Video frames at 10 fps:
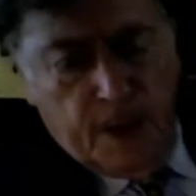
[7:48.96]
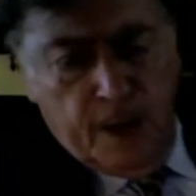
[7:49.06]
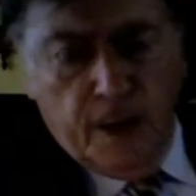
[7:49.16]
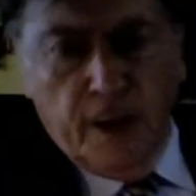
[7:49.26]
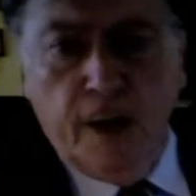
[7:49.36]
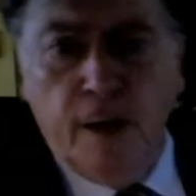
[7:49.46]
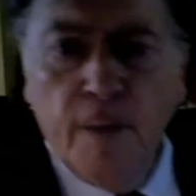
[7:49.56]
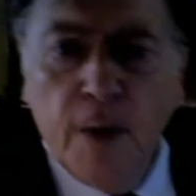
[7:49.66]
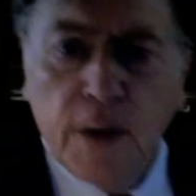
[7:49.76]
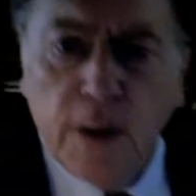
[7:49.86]
Yeah,
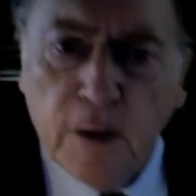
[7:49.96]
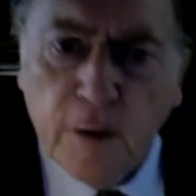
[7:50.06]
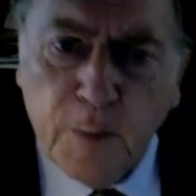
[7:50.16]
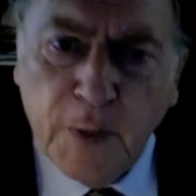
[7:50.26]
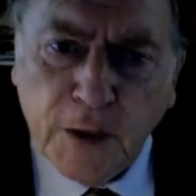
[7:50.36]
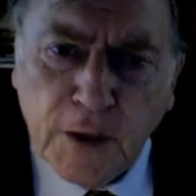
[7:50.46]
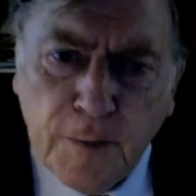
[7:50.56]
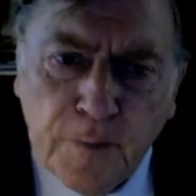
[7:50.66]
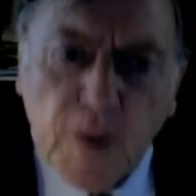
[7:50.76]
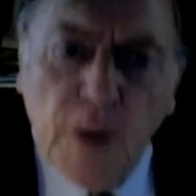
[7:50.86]
you got the picture.
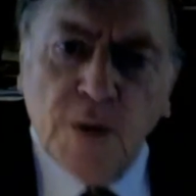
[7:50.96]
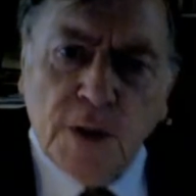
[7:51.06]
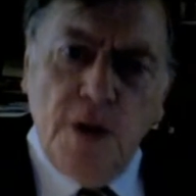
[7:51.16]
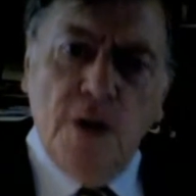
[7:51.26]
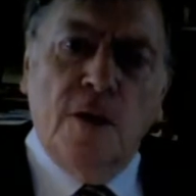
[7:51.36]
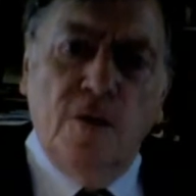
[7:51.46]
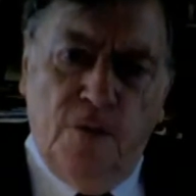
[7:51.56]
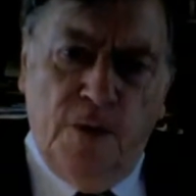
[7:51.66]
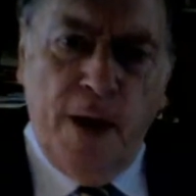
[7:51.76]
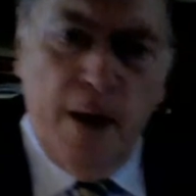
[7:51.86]
So you can
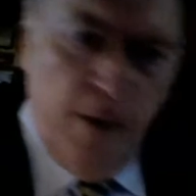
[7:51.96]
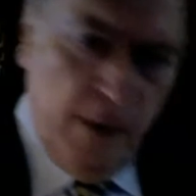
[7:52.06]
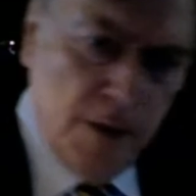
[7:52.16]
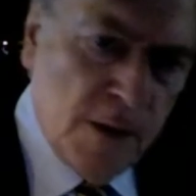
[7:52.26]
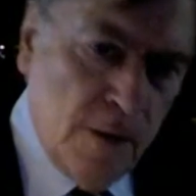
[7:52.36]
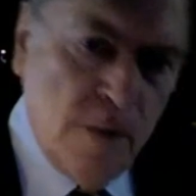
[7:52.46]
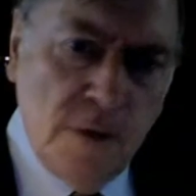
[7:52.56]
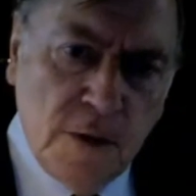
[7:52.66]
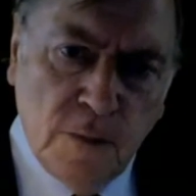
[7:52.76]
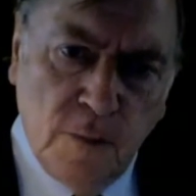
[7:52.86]
vary the
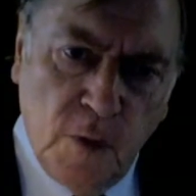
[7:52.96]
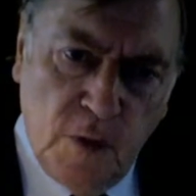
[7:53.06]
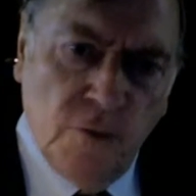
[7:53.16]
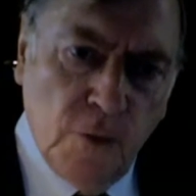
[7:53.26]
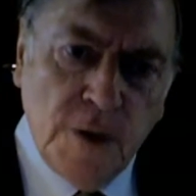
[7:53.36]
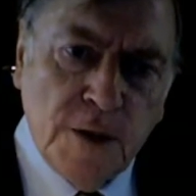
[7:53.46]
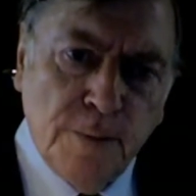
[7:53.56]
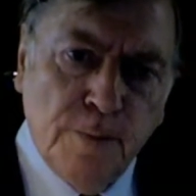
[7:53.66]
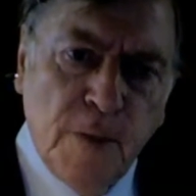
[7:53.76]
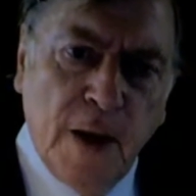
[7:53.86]
tones with the voice
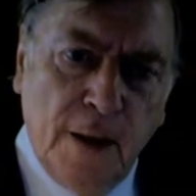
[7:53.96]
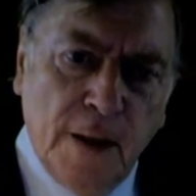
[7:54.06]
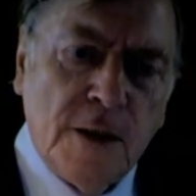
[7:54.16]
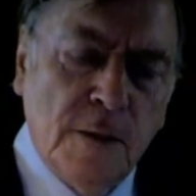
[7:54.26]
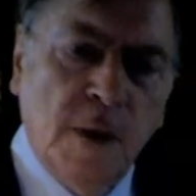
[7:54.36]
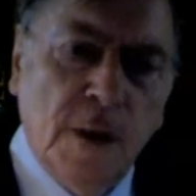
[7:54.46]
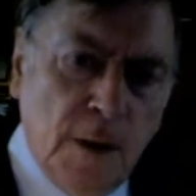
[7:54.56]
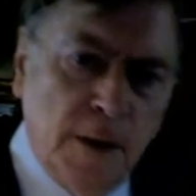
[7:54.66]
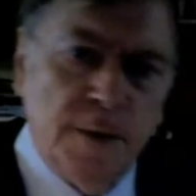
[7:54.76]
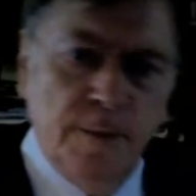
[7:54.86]
and get some
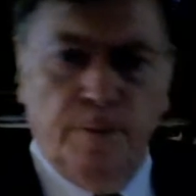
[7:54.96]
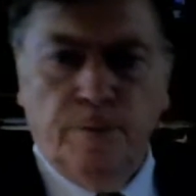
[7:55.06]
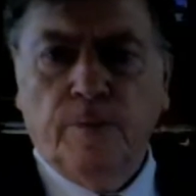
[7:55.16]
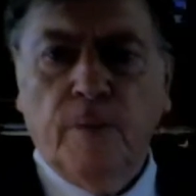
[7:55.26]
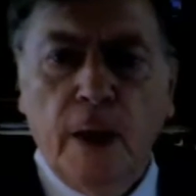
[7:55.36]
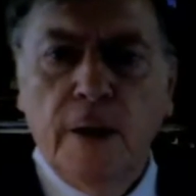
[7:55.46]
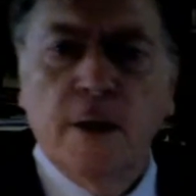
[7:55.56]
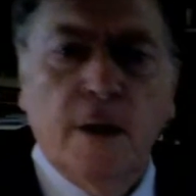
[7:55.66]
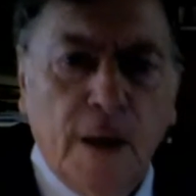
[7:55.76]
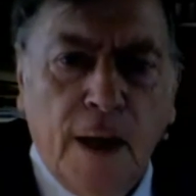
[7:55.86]
colours, and you
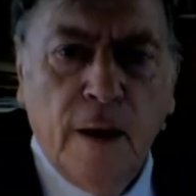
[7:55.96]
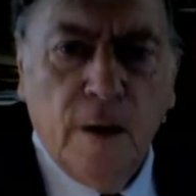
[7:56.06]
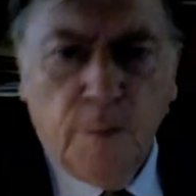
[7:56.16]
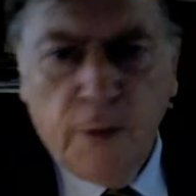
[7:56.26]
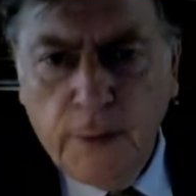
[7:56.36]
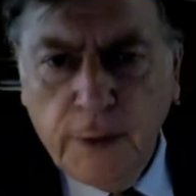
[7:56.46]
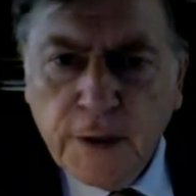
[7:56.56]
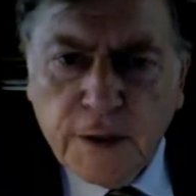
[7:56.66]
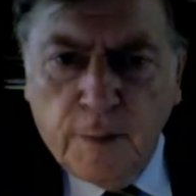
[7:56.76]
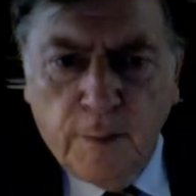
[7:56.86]
can end up doing
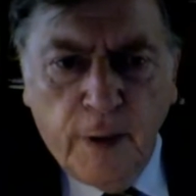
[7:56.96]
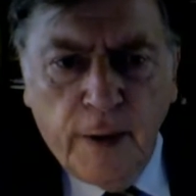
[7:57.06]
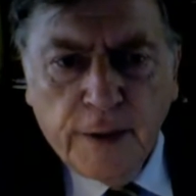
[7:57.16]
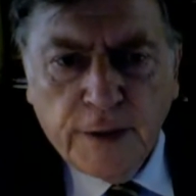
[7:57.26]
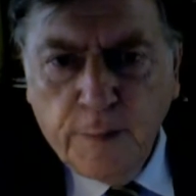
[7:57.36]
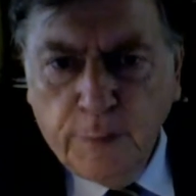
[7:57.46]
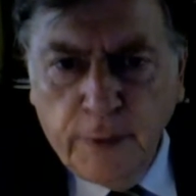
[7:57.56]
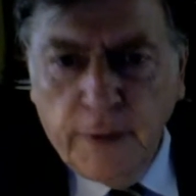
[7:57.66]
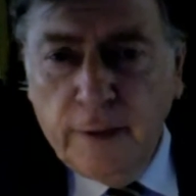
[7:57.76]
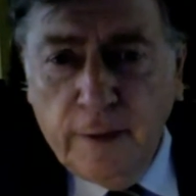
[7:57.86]
some simple
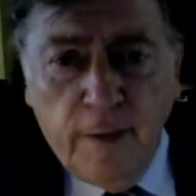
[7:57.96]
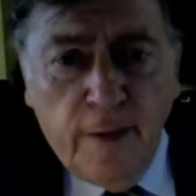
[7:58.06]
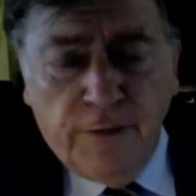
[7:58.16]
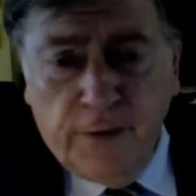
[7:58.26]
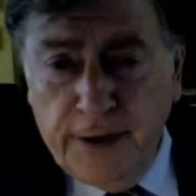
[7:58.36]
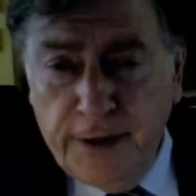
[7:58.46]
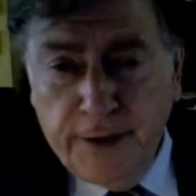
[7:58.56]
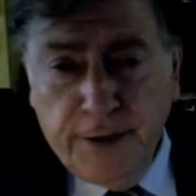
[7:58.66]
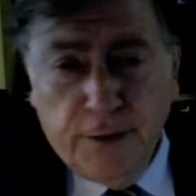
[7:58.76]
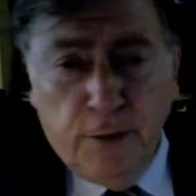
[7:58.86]
little
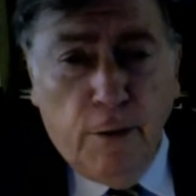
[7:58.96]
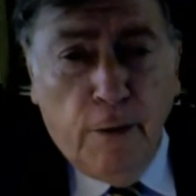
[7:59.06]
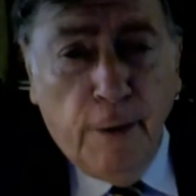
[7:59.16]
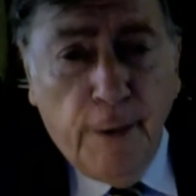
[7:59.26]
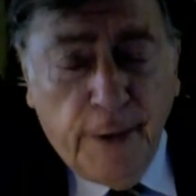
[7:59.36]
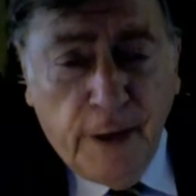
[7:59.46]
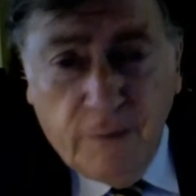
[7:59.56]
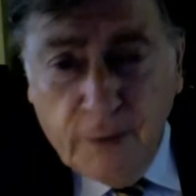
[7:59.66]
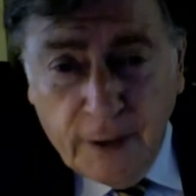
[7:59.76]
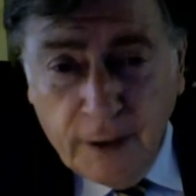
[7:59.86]
phrases or
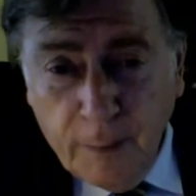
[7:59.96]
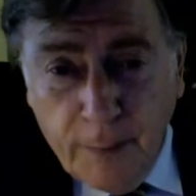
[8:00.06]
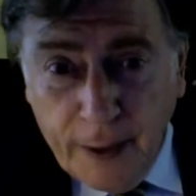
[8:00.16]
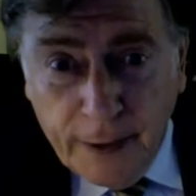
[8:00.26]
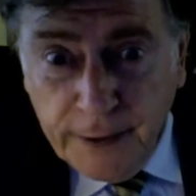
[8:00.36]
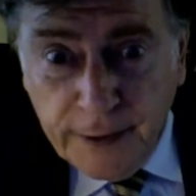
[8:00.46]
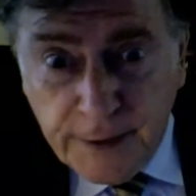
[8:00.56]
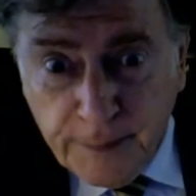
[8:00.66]
even little melodies